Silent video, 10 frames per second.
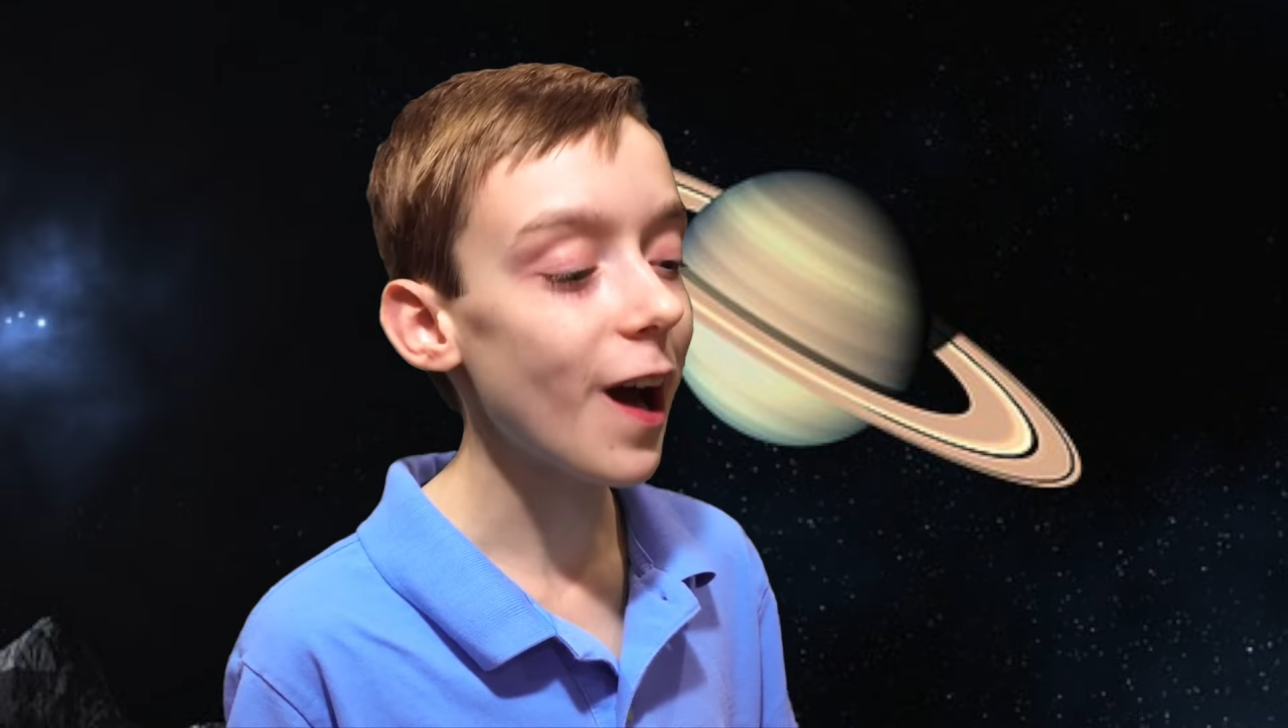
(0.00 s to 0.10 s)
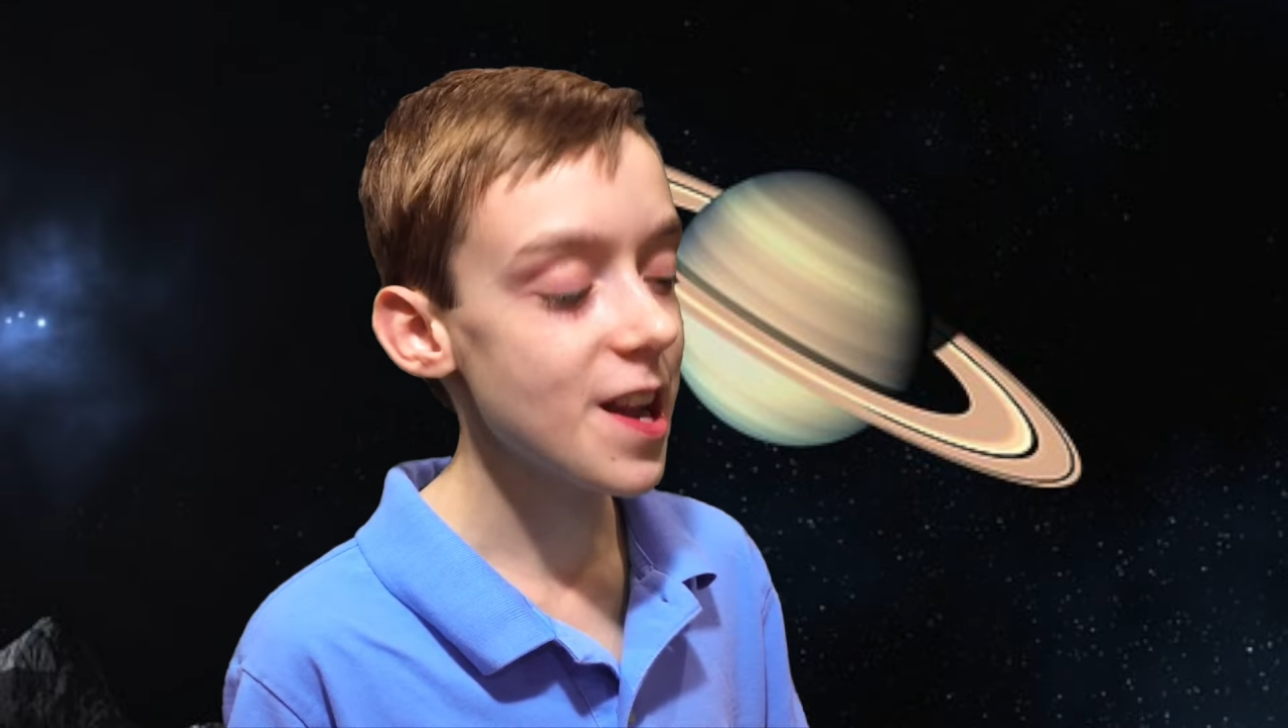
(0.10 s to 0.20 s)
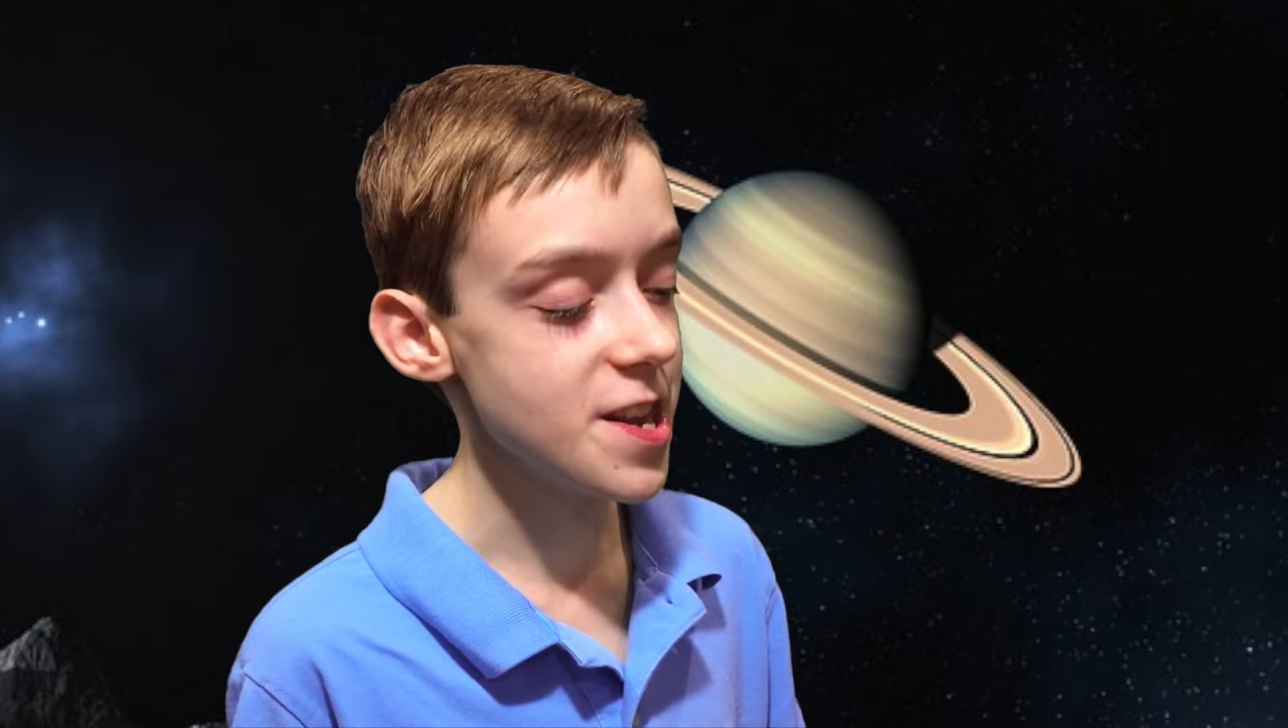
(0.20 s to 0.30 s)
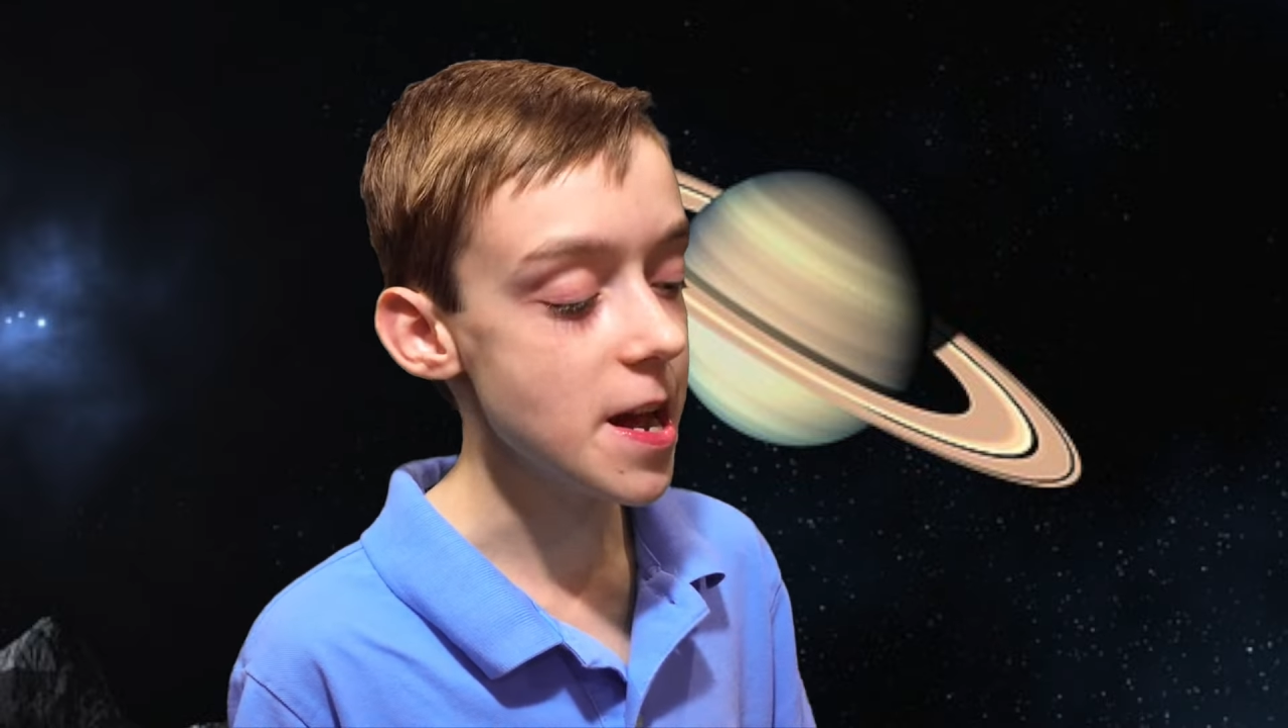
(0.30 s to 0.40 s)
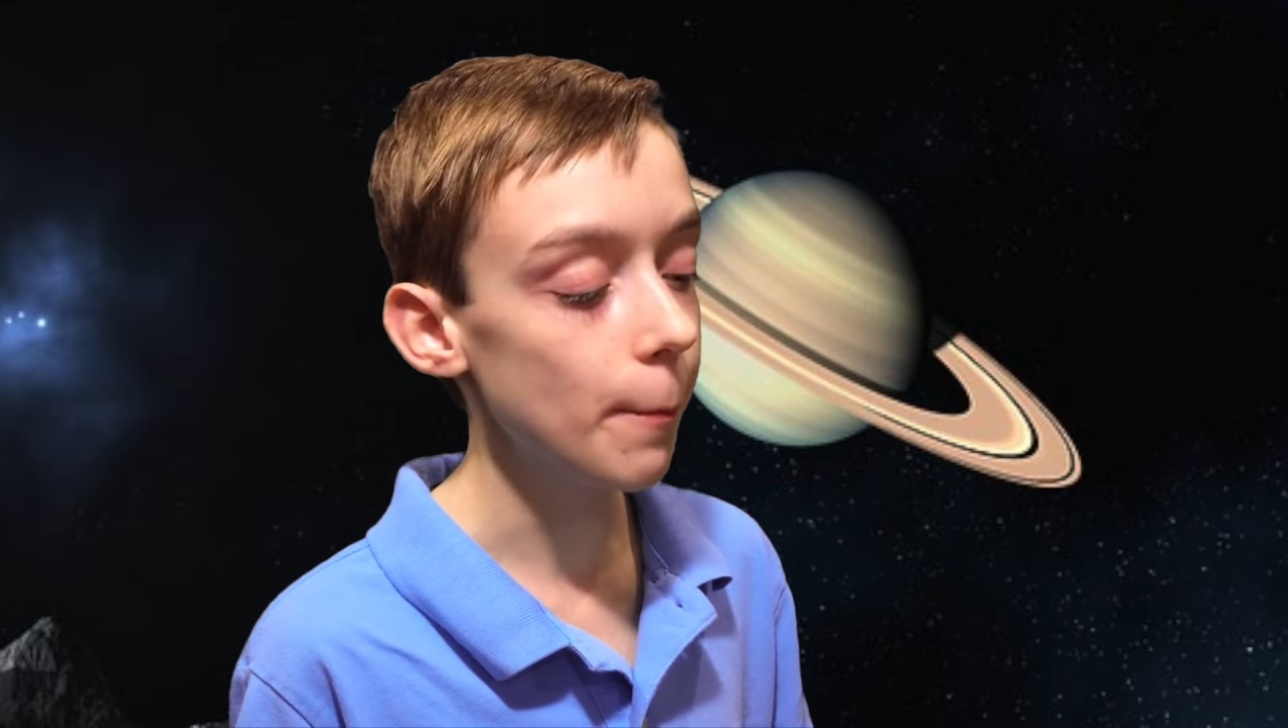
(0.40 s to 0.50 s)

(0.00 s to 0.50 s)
idea,